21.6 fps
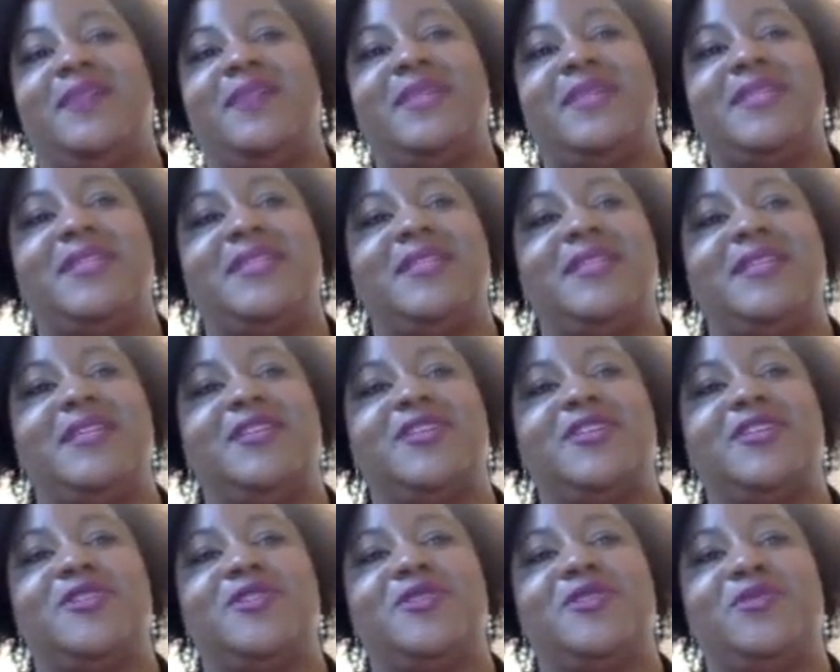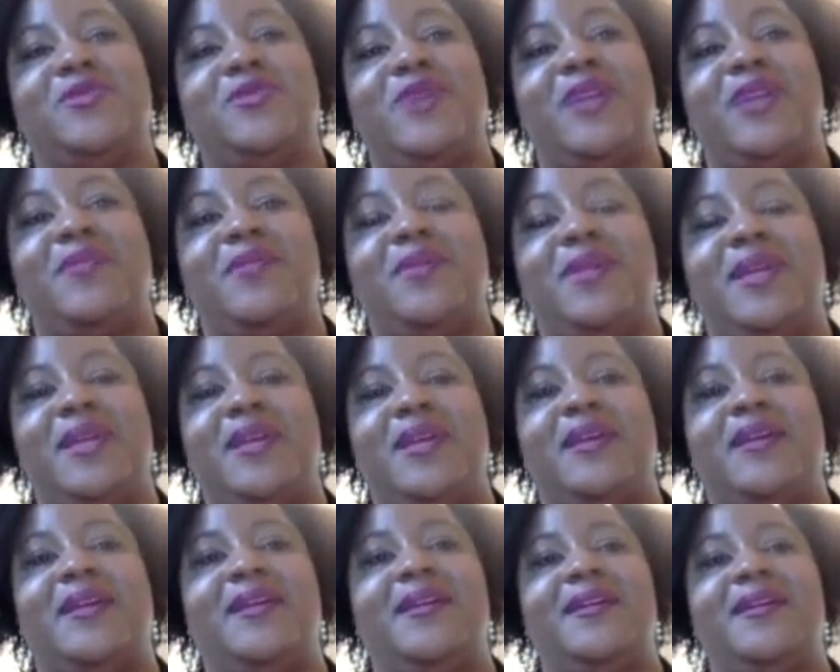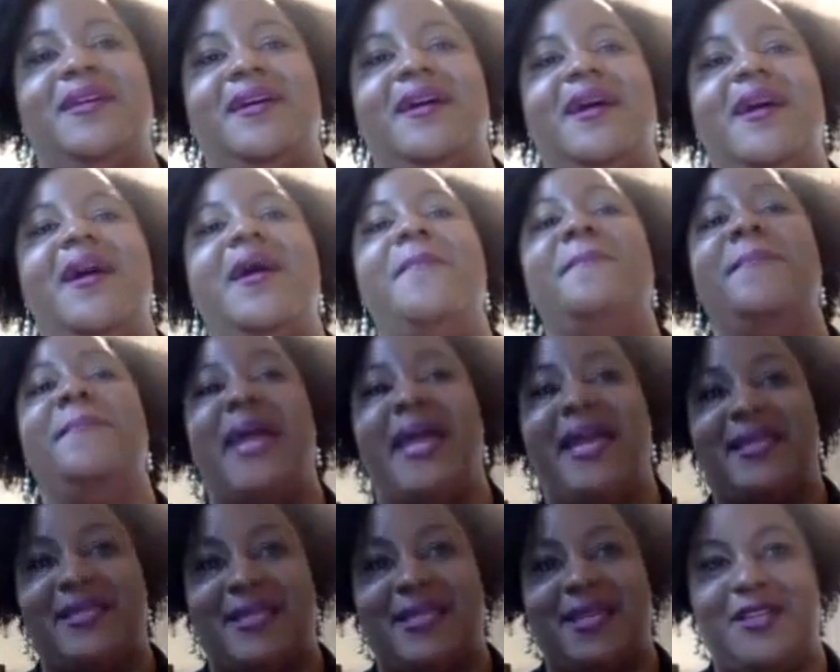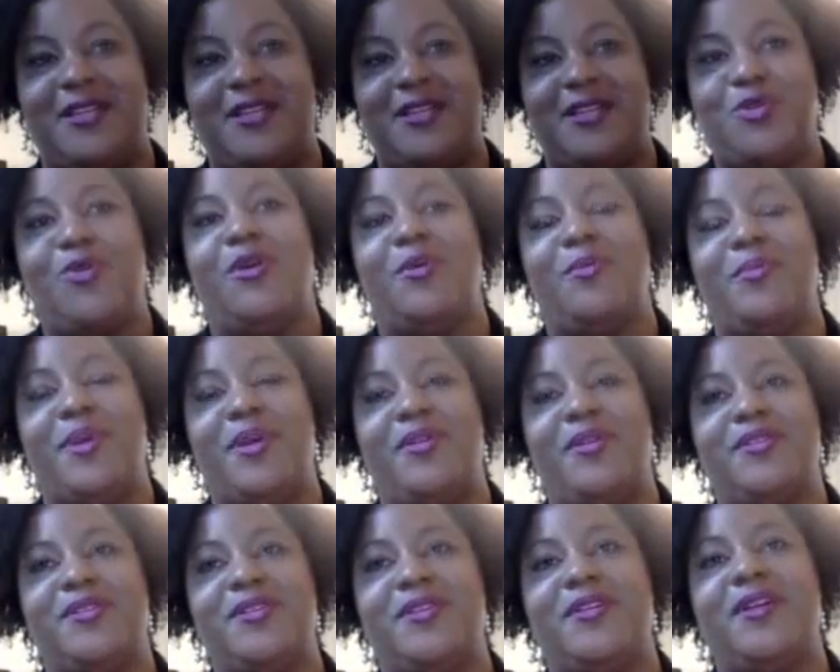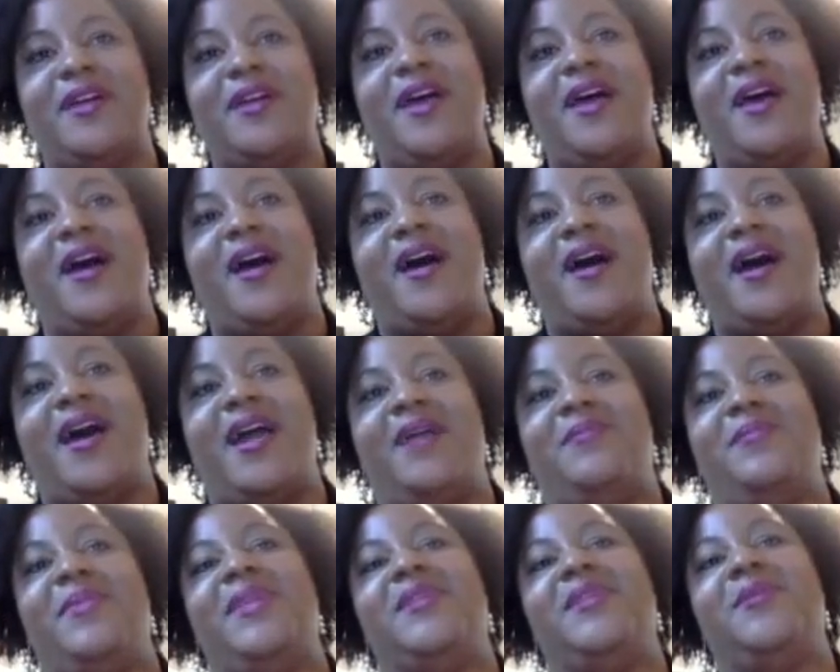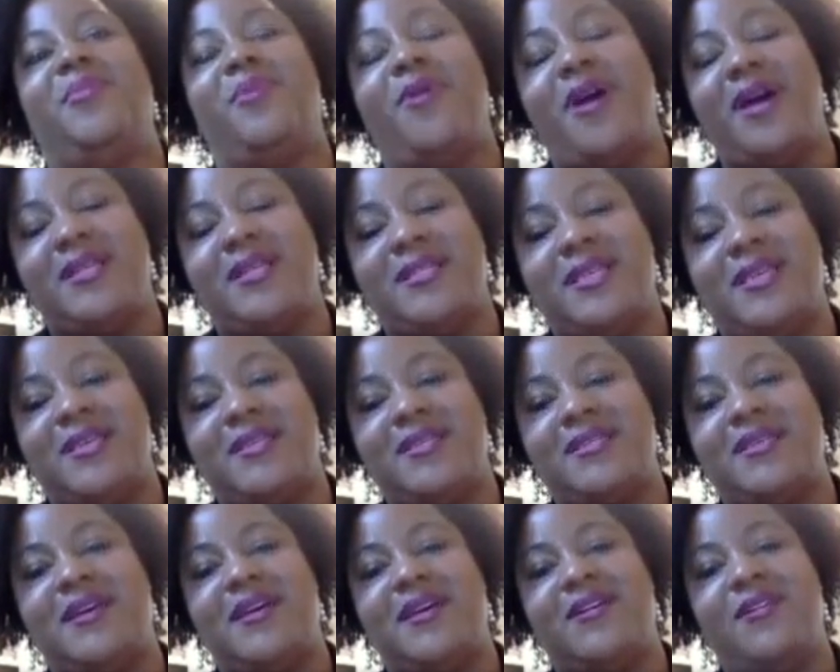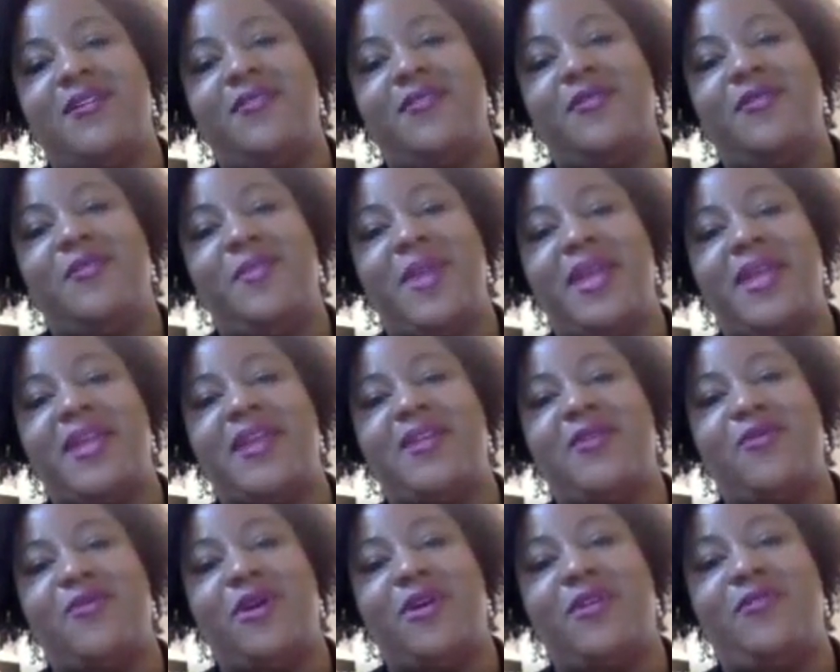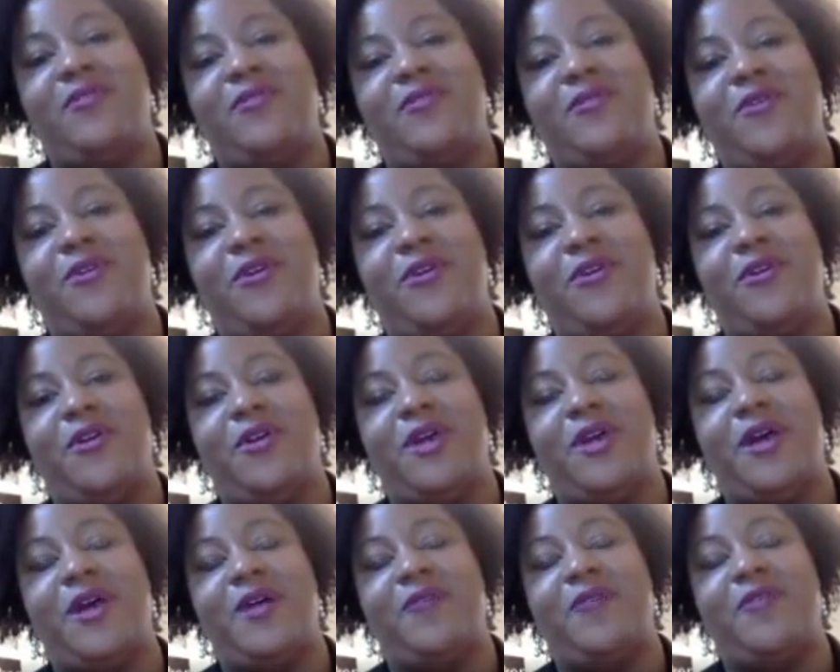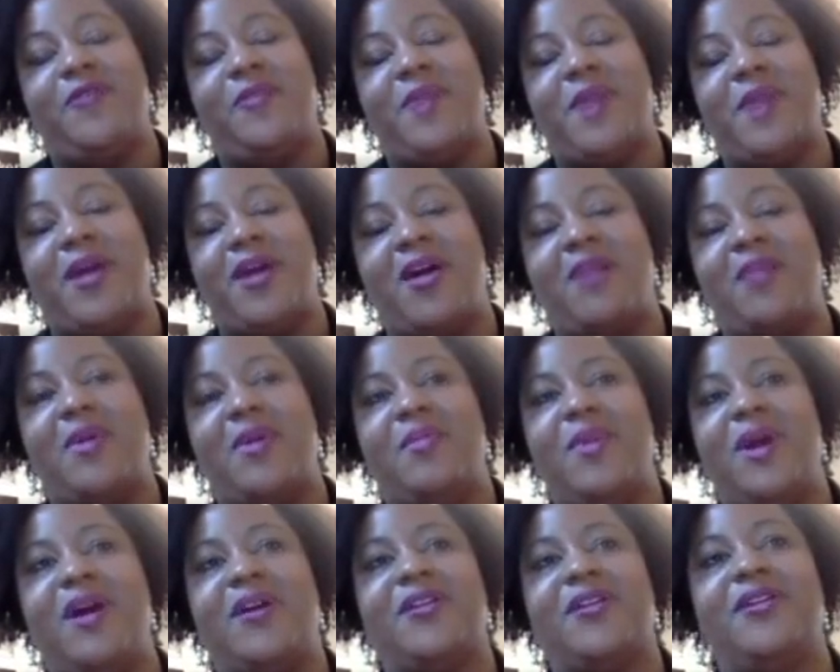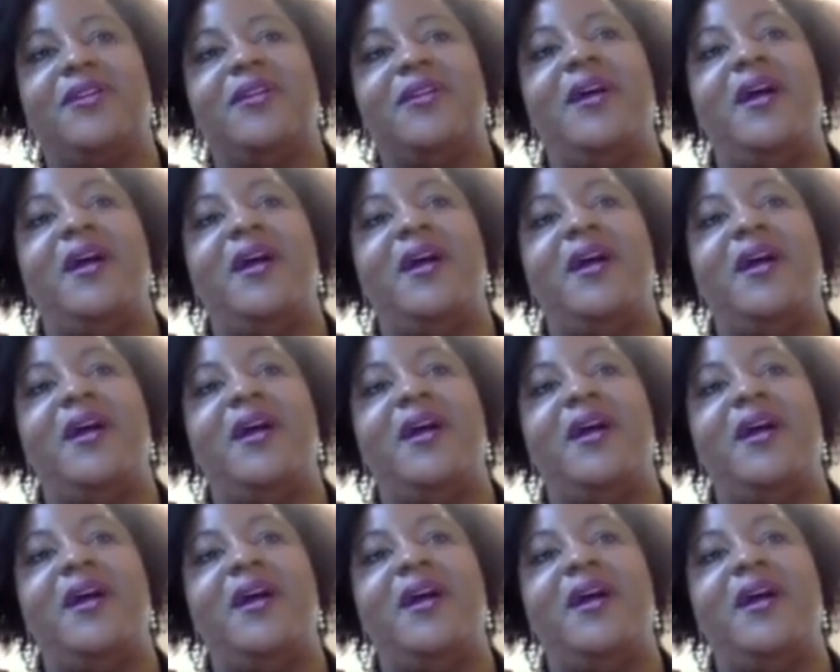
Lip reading: This is extremely amazing tour builder. I am in the process of making one for my alma mater.